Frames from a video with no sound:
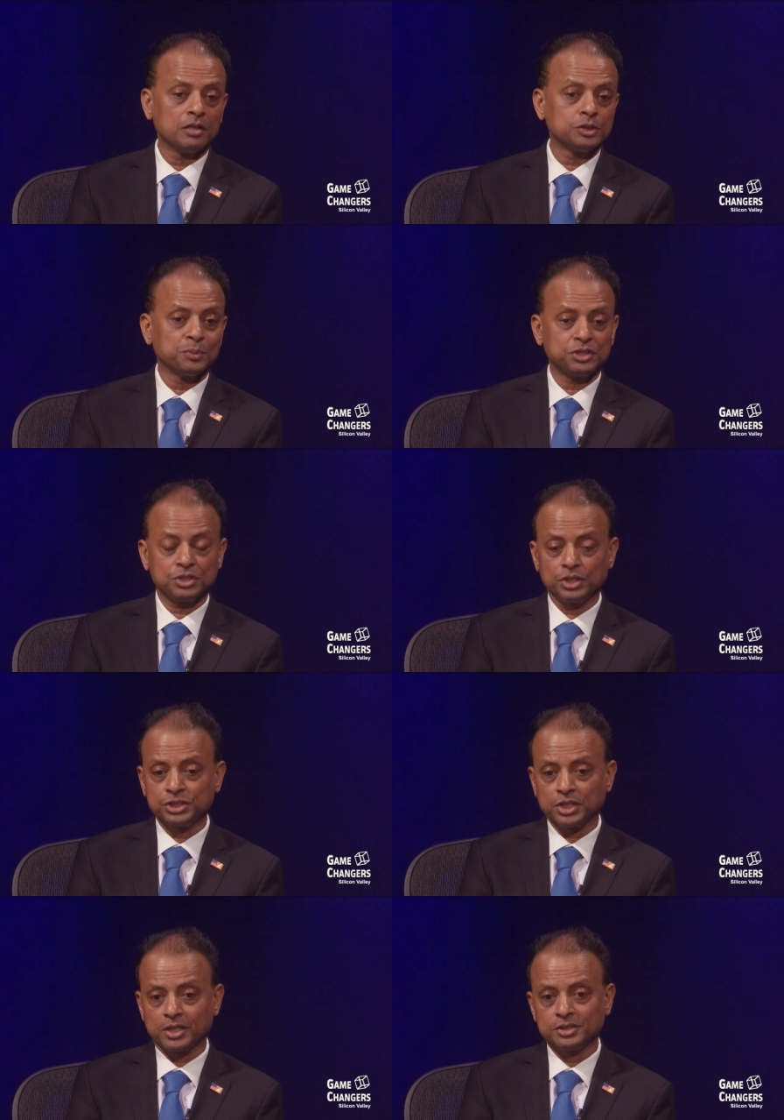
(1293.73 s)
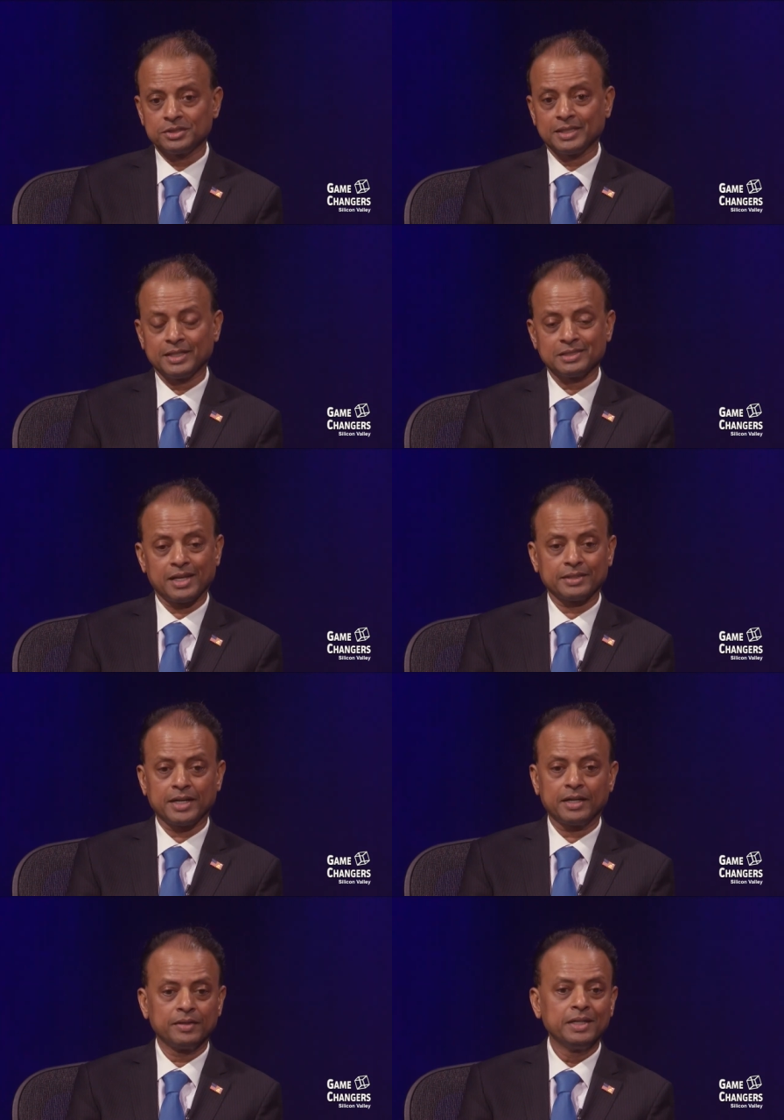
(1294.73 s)
with surcharges and things like
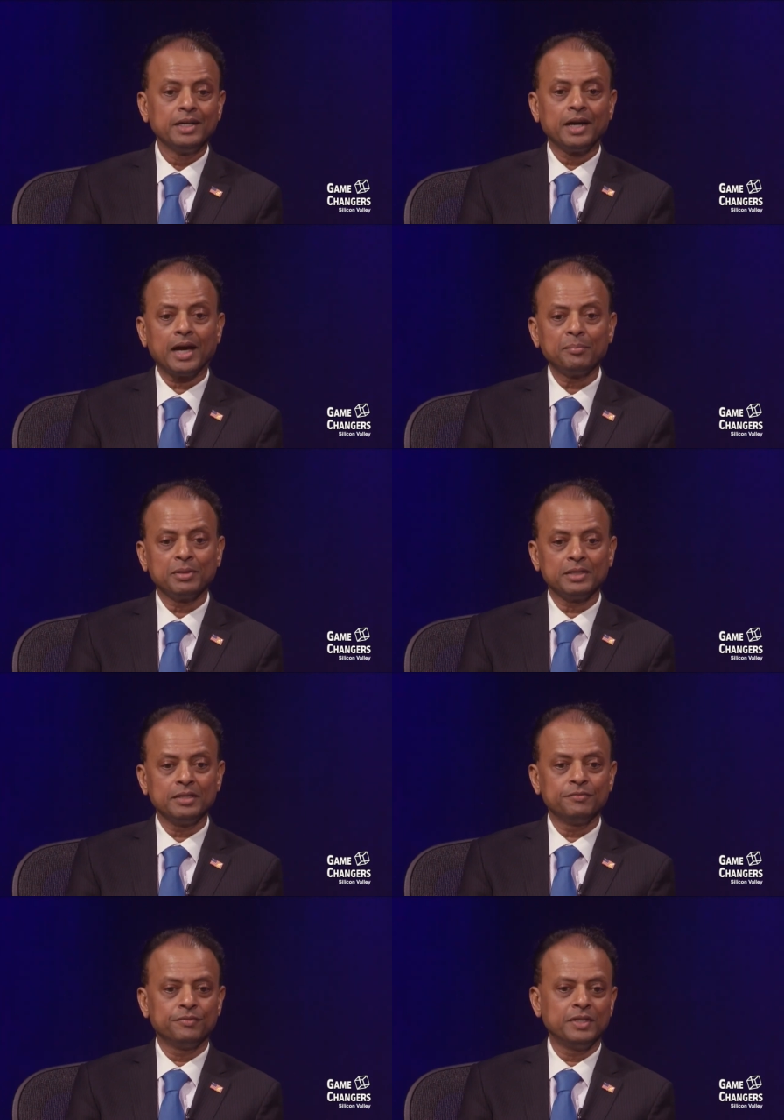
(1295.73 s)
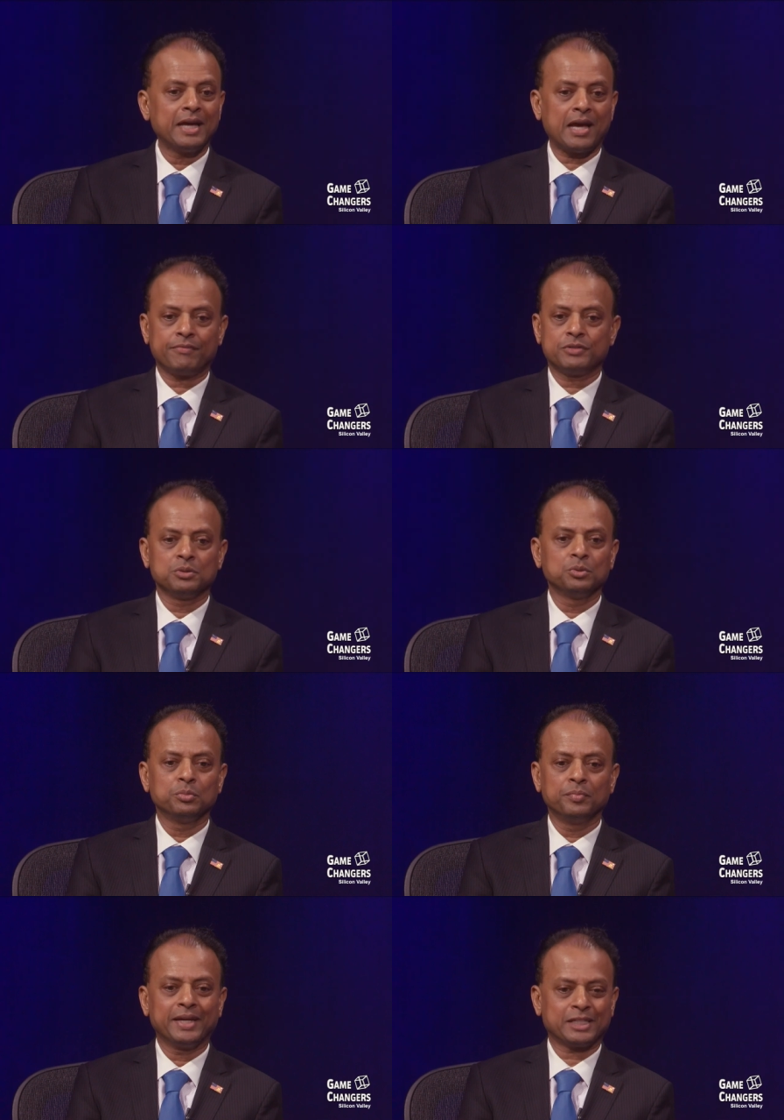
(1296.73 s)
that. I believe we have
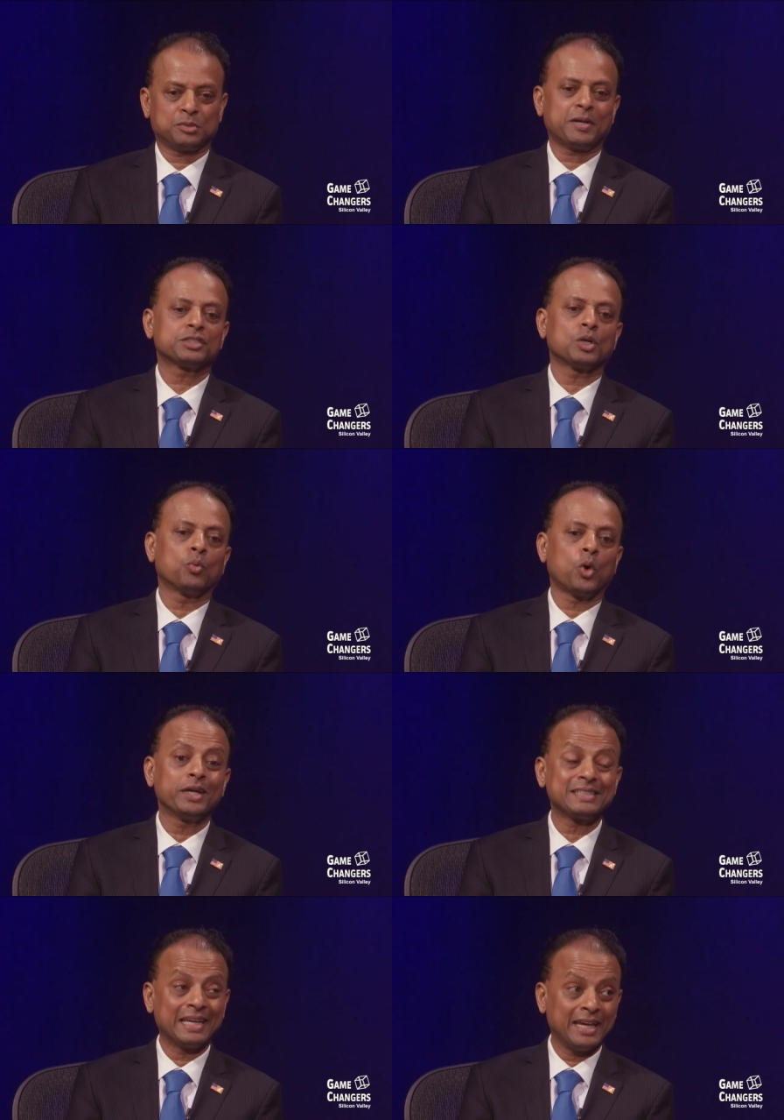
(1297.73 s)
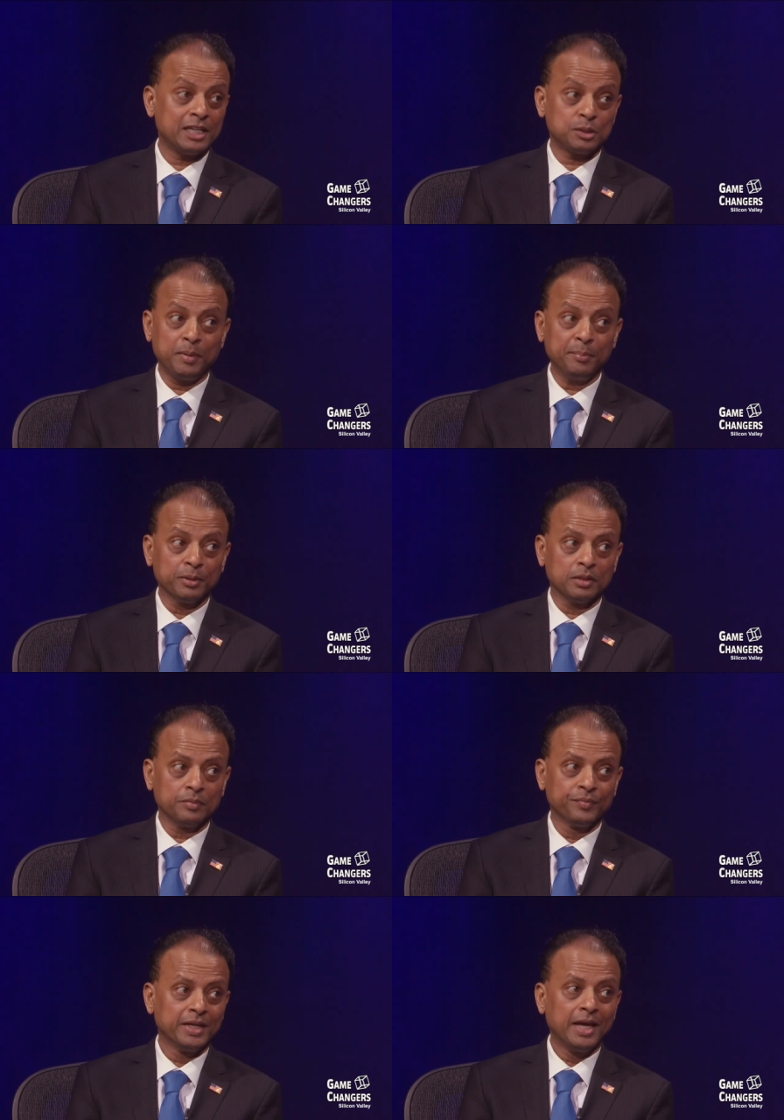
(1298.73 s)
to express our voice, engage
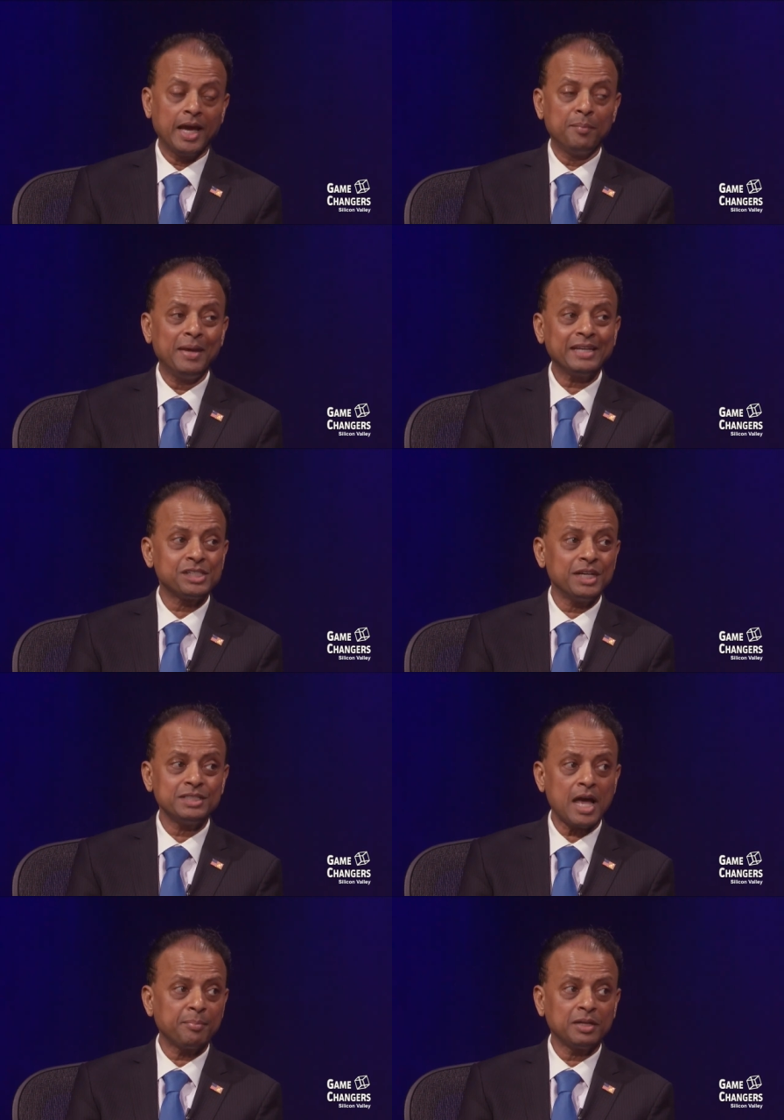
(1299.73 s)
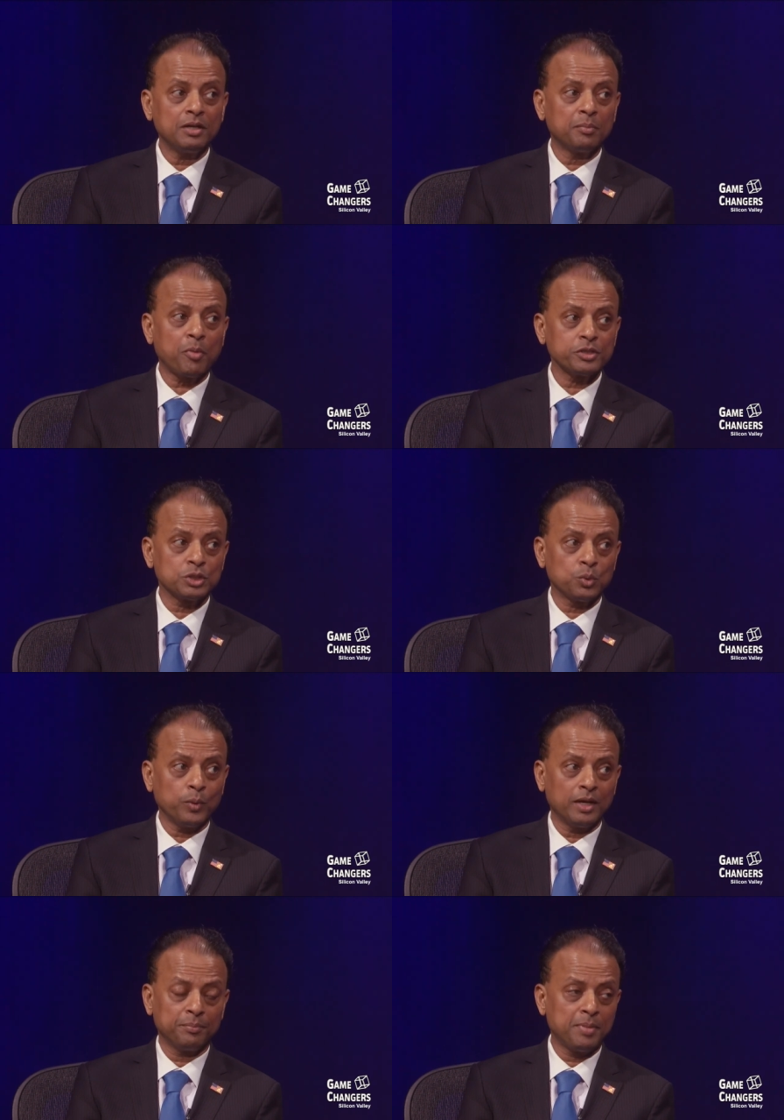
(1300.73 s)
people, and make change happen in a positive way.